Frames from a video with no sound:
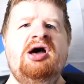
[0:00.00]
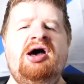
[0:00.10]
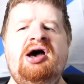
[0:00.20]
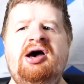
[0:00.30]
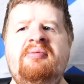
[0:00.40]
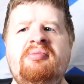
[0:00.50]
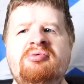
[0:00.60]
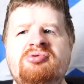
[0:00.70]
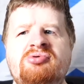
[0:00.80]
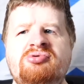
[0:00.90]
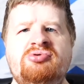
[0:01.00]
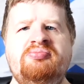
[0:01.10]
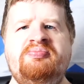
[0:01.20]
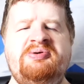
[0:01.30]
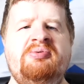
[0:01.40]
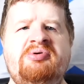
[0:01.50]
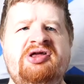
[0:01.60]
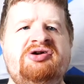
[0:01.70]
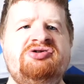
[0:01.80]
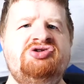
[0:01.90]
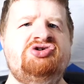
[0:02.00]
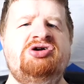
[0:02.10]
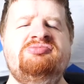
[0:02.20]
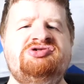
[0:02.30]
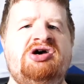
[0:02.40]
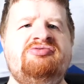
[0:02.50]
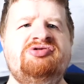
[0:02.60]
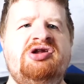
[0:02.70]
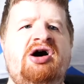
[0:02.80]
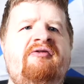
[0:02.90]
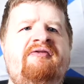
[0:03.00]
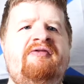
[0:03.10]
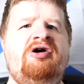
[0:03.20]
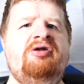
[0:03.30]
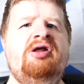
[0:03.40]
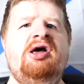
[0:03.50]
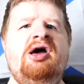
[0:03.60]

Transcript: uh, you know, people were there to enjoy themselves and have fun.